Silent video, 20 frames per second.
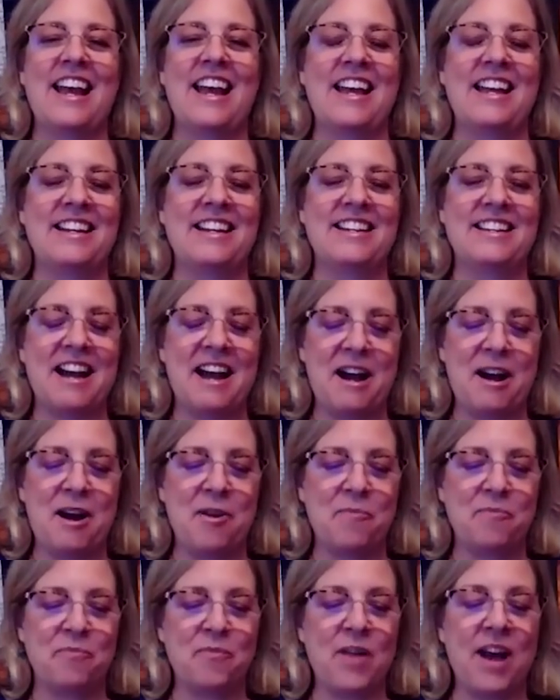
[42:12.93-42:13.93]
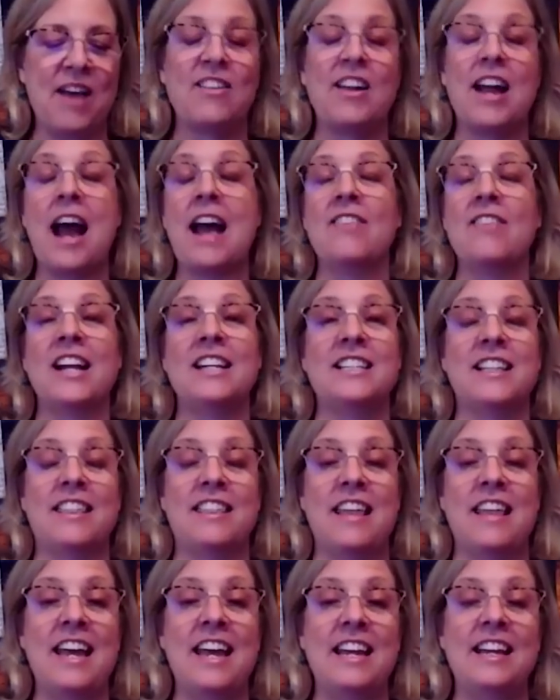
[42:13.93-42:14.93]
And um, I'd, I'd, like
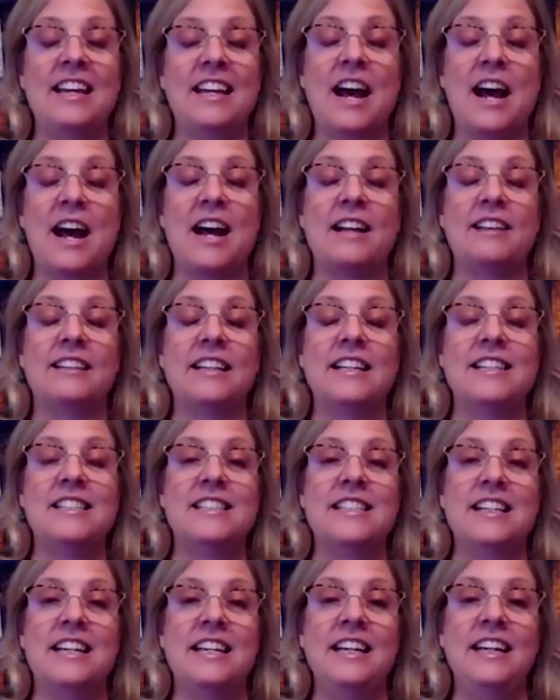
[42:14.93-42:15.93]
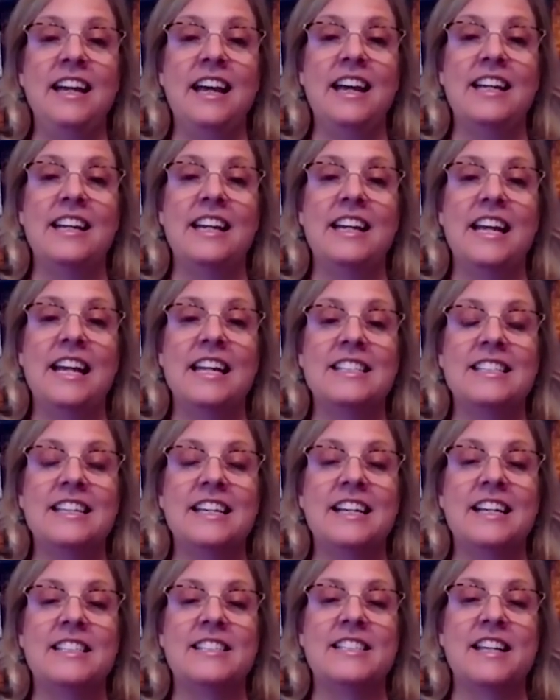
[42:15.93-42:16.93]
to thank uh, Lindsay and
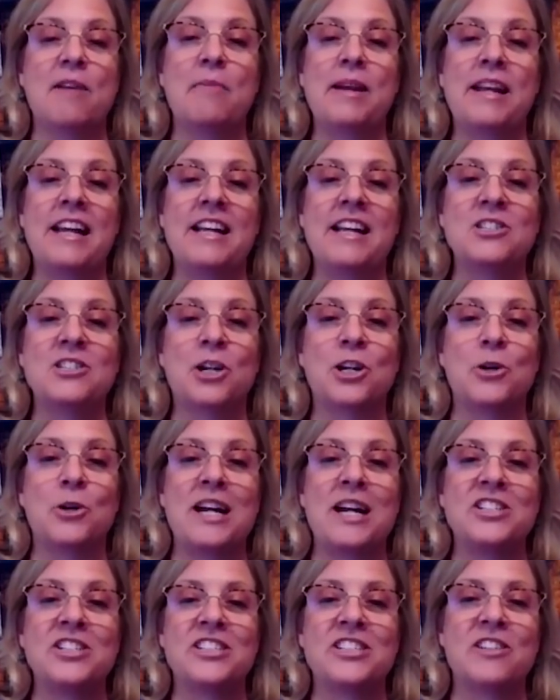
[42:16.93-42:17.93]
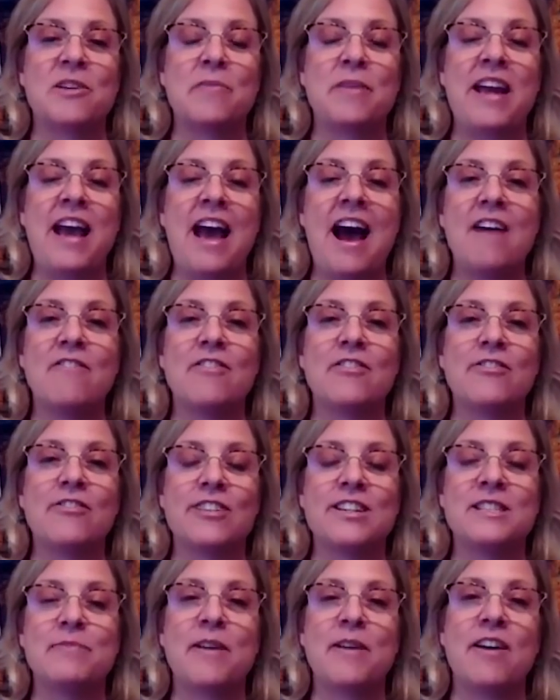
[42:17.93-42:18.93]
Nancy because they've been answering questions on behalf of
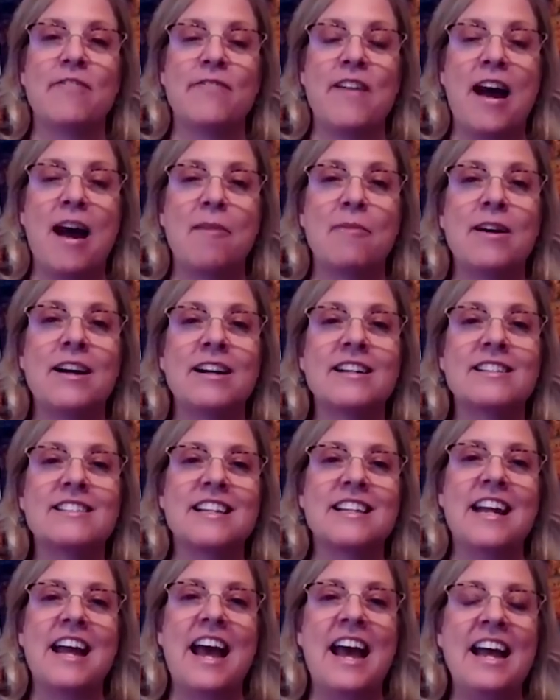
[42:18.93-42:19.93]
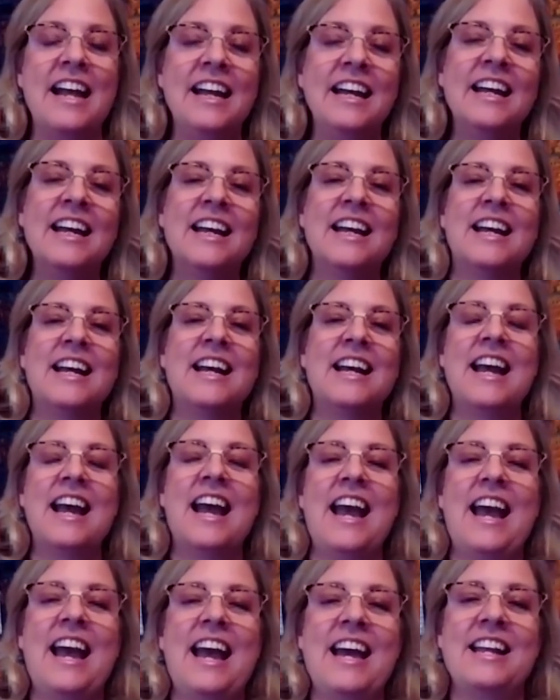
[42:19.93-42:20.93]
Free Spirit Fabrics today.
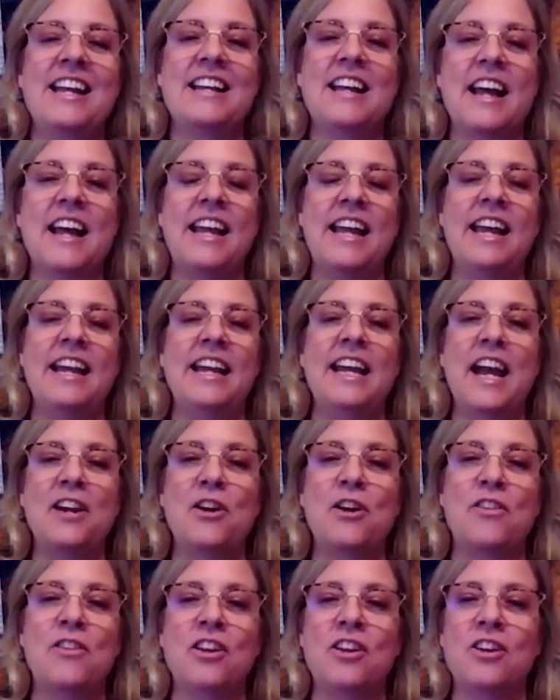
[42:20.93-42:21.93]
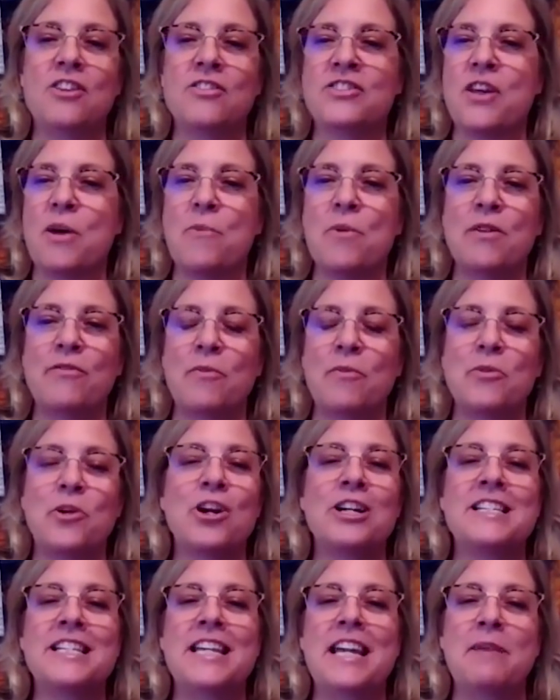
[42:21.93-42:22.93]
And uh, Annie, I know that you, someone from
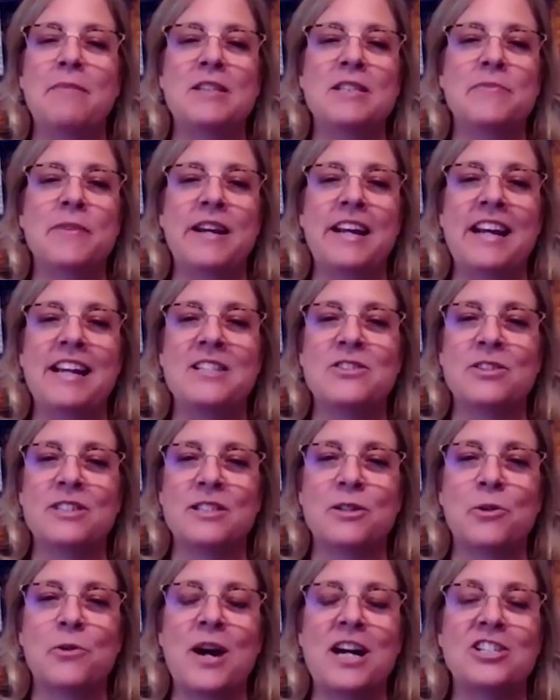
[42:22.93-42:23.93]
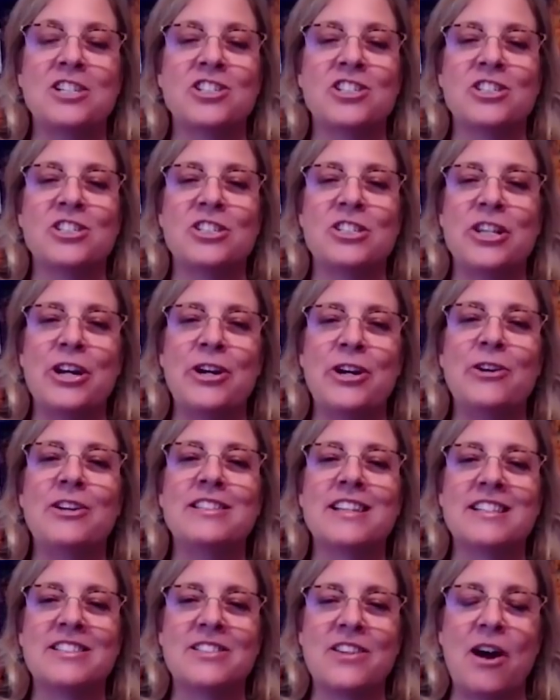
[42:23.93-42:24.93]
your team has been answering some questions too
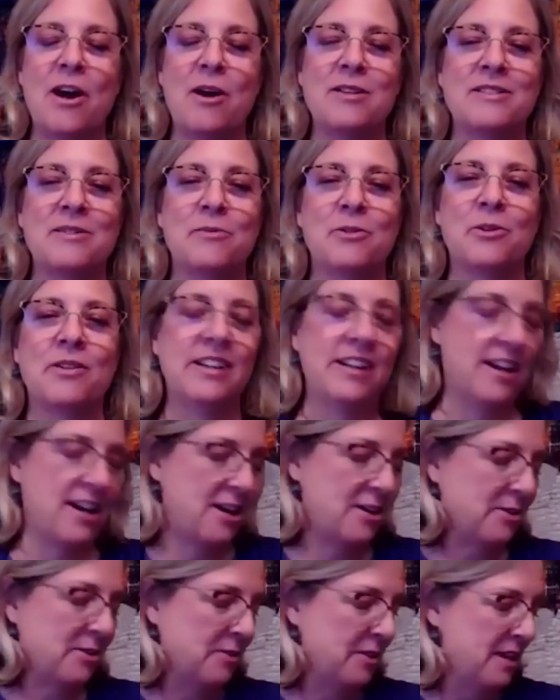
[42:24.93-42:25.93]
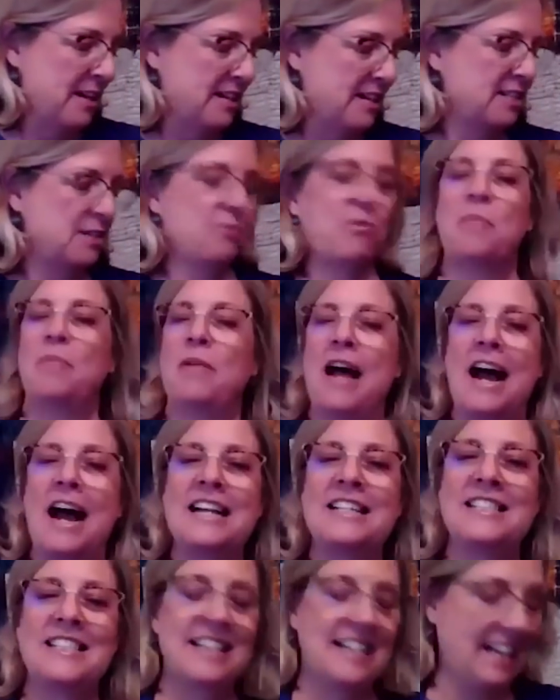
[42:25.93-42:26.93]
because I saw some, you know, some
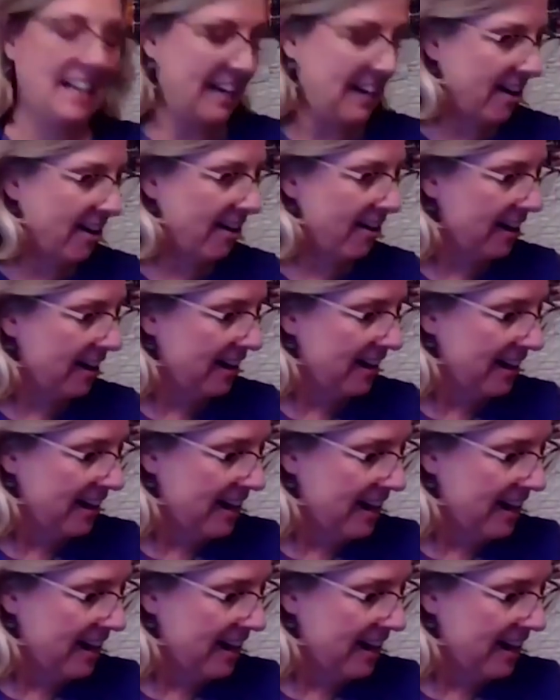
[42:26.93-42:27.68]
replies in here.